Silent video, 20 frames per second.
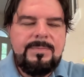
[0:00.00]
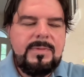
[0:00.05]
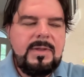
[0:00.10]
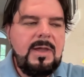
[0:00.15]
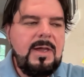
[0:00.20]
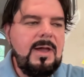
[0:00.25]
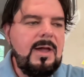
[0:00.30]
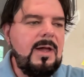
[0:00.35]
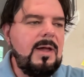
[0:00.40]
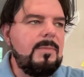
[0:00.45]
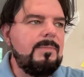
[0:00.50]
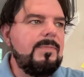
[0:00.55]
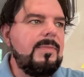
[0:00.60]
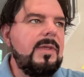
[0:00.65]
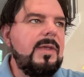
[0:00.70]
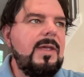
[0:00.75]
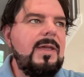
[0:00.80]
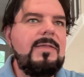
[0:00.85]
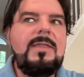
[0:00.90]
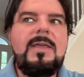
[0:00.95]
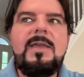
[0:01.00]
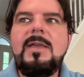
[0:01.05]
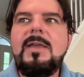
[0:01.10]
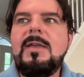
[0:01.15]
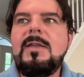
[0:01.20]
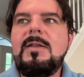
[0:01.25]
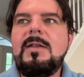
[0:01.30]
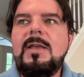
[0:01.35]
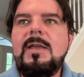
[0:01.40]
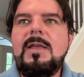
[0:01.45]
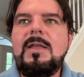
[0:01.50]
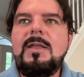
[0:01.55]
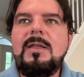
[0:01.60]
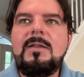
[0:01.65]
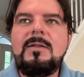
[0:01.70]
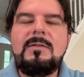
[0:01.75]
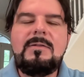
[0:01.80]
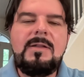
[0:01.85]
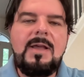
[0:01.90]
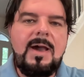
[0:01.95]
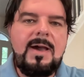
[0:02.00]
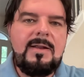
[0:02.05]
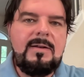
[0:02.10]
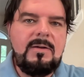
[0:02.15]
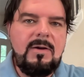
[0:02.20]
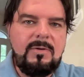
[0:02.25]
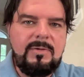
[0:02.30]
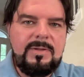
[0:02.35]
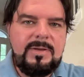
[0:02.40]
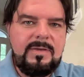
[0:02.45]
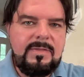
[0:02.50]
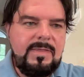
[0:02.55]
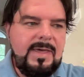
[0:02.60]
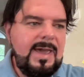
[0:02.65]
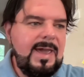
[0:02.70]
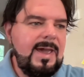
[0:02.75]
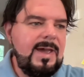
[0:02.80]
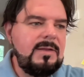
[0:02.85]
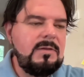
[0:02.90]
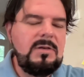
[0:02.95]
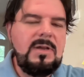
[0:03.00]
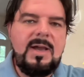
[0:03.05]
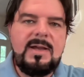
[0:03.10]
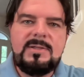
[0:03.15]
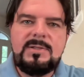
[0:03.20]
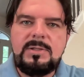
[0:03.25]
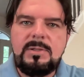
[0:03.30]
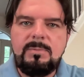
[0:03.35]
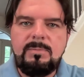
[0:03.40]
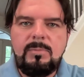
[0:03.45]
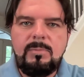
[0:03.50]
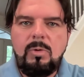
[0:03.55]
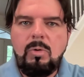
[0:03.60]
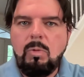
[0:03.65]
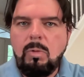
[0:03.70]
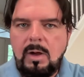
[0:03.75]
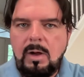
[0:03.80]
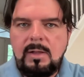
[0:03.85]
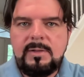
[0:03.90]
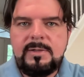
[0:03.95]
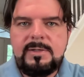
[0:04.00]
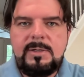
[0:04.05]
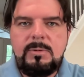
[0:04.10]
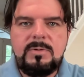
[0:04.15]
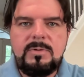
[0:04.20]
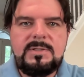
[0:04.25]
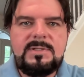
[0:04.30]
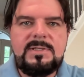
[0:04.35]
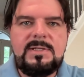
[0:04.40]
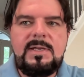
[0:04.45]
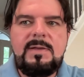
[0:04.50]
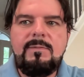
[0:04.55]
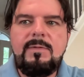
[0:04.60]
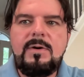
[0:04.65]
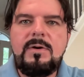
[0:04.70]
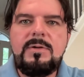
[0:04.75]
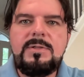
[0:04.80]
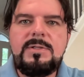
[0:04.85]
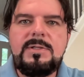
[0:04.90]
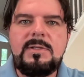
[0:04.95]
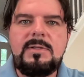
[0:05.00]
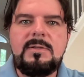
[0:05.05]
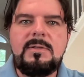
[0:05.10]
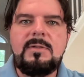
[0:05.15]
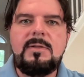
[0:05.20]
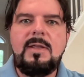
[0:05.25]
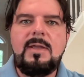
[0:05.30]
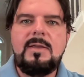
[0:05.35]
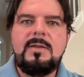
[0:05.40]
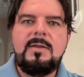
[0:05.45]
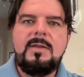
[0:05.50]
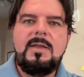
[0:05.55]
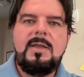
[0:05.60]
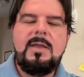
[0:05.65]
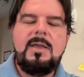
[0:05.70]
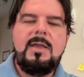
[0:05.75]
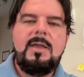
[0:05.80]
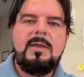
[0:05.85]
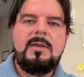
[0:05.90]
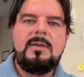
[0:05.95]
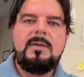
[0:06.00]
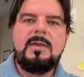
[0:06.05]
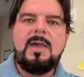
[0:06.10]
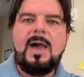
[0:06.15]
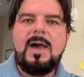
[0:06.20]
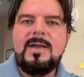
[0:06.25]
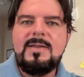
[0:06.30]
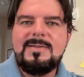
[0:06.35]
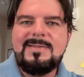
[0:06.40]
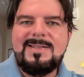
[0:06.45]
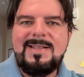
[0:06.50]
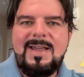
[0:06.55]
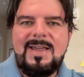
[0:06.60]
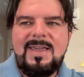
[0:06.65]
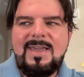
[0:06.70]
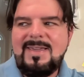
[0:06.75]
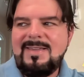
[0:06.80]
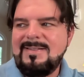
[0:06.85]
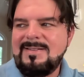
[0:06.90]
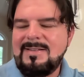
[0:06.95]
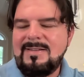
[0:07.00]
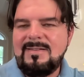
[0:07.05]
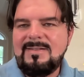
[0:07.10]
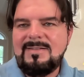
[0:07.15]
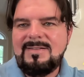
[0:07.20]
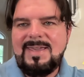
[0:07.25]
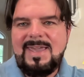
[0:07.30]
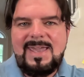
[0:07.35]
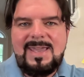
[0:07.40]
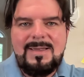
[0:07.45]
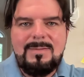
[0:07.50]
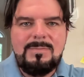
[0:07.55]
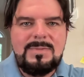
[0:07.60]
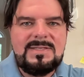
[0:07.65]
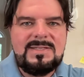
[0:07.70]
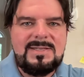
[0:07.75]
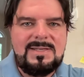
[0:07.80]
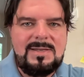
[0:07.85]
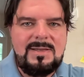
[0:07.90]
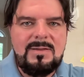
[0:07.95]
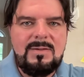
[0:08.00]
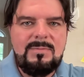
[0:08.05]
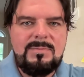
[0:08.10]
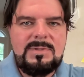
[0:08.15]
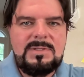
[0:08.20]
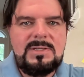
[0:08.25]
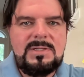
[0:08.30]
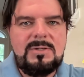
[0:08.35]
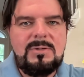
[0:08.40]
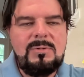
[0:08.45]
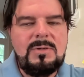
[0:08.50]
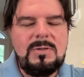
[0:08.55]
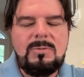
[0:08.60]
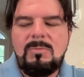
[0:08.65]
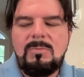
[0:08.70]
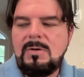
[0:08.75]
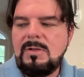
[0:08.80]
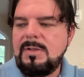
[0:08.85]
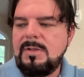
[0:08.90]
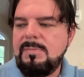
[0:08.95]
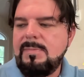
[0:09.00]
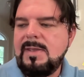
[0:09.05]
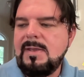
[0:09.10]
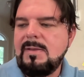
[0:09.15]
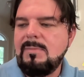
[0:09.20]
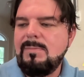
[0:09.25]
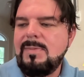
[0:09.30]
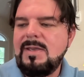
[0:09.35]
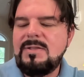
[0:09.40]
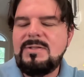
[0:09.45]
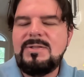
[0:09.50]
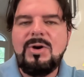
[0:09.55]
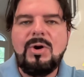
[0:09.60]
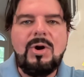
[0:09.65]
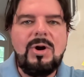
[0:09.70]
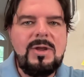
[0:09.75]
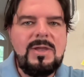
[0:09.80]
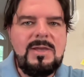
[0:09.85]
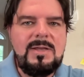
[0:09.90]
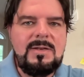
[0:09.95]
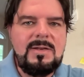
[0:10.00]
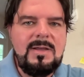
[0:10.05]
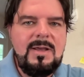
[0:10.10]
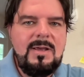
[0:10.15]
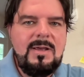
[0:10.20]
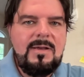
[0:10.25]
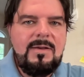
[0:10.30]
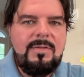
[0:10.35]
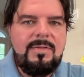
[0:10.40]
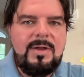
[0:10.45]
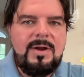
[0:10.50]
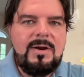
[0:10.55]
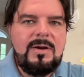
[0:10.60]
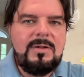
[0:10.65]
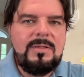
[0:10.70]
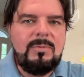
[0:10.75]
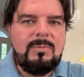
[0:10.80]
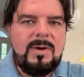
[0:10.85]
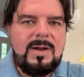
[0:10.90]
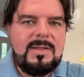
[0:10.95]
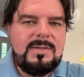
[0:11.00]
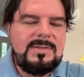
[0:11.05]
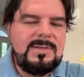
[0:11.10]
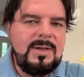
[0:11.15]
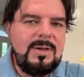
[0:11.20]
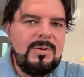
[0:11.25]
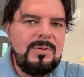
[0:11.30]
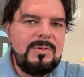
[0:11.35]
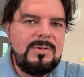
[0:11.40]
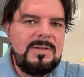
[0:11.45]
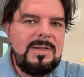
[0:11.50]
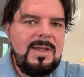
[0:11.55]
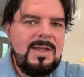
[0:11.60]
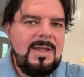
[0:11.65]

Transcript: And then, not only that, you got some quality receivers and guys like Cam Sims, who can really be a big target there in the red zone.